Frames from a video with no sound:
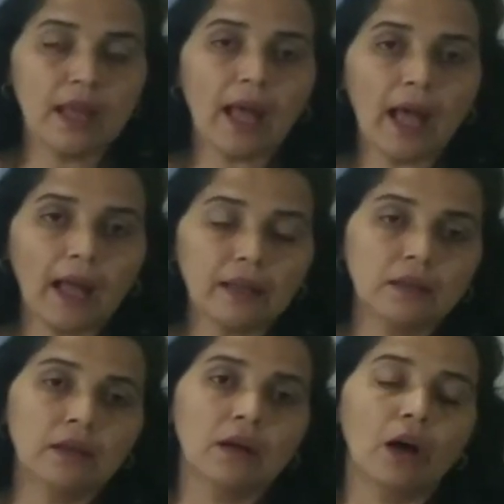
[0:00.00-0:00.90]

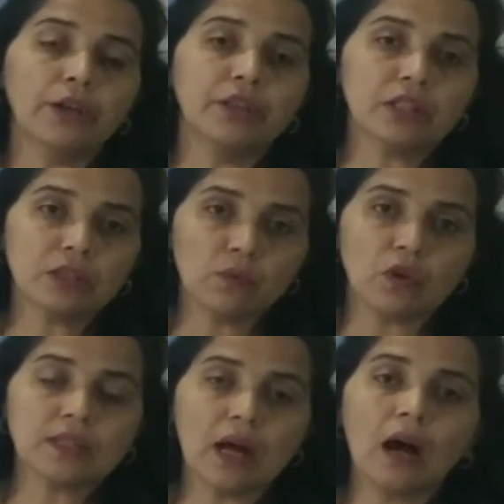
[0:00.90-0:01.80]

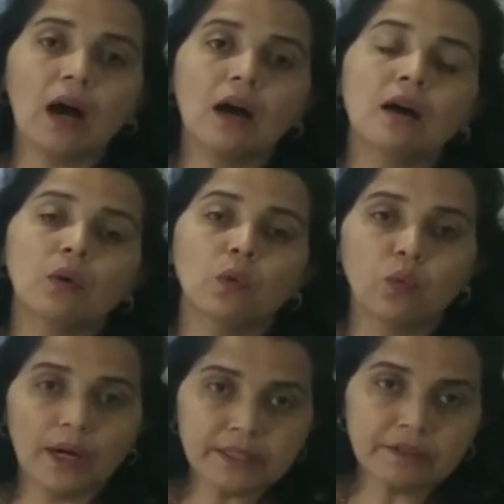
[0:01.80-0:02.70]
a
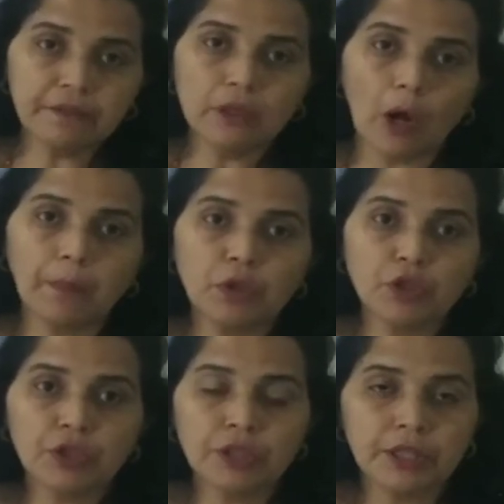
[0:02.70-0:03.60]
wonderful
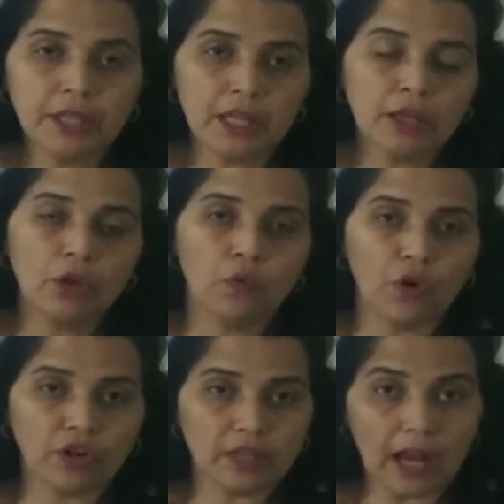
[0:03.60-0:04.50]
opportunity
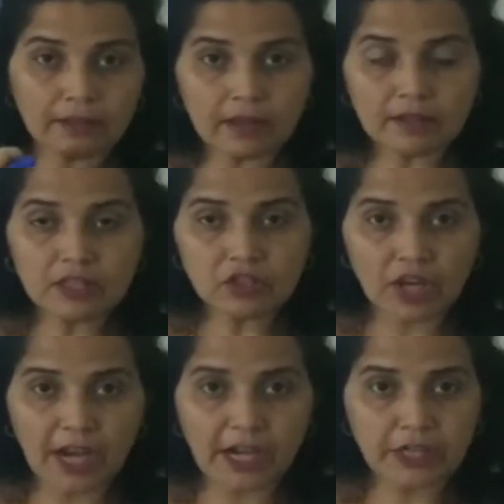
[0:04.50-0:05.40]
for the other
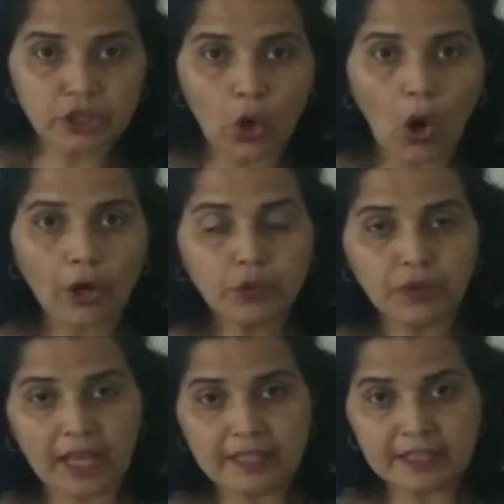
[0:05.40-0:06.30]
states, or you
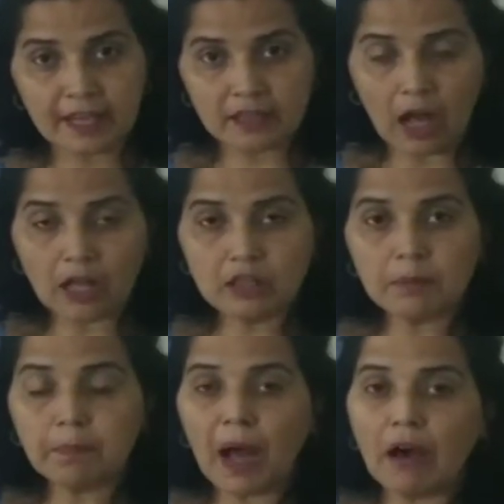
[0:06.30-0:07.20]
can say the
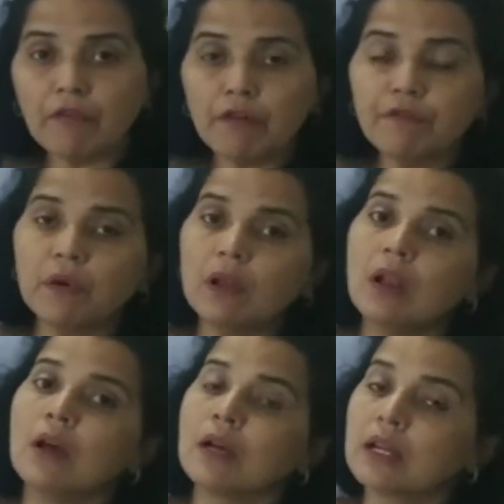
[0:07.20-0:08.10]
other powerful
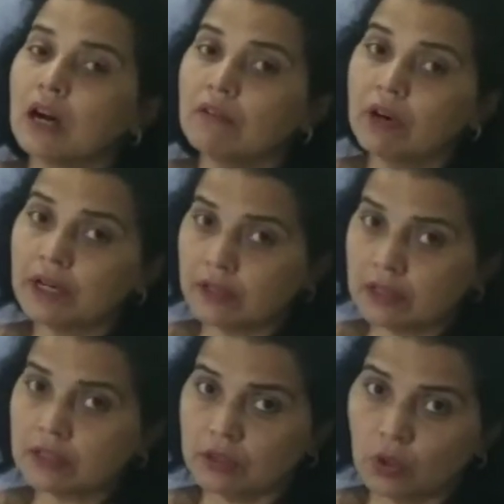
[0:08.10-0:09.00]

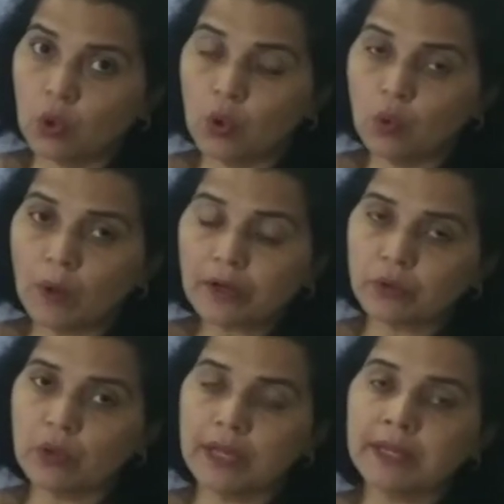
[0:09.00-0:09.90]
governors who were
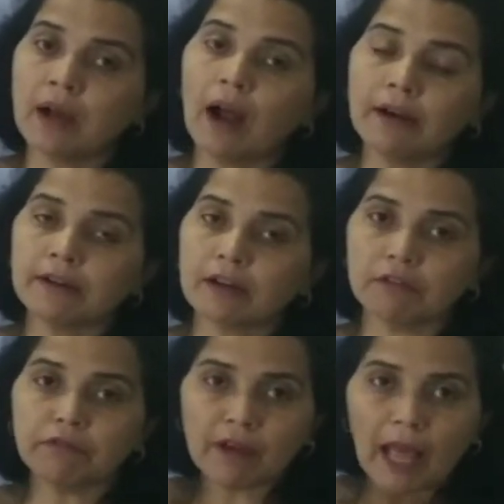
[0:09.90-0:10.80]
ruling under
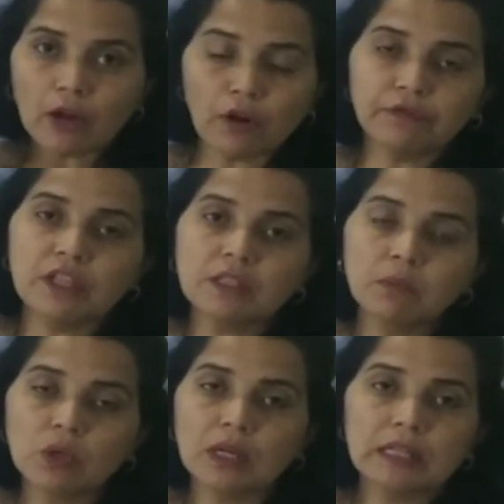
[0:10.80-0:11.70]
the flag of these
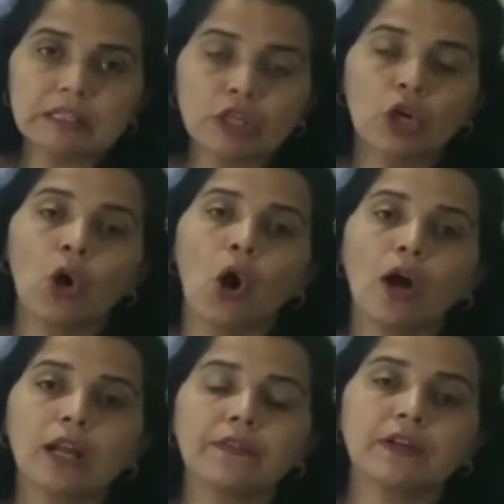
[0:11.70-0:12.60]
Mughals, or
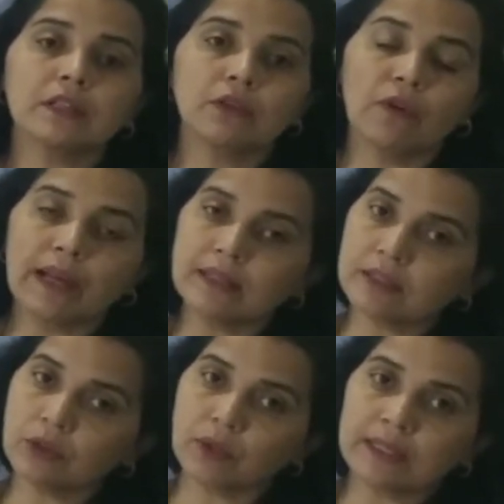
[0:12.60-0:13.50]
other,
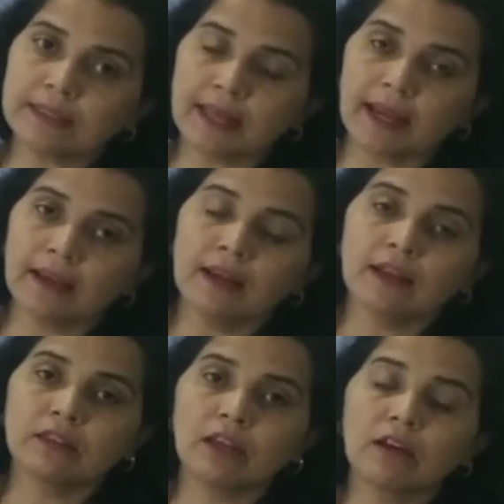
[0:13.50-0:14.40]
as you can say,
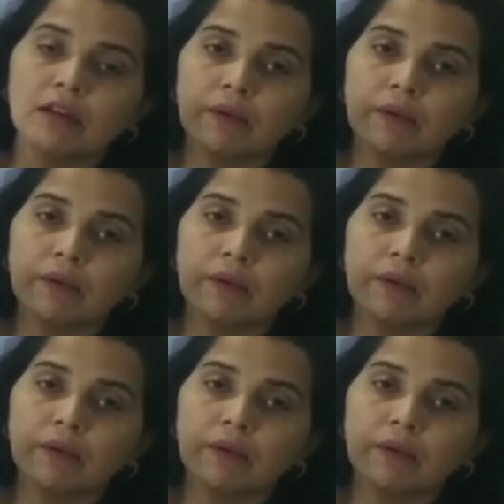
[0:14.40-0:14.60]
the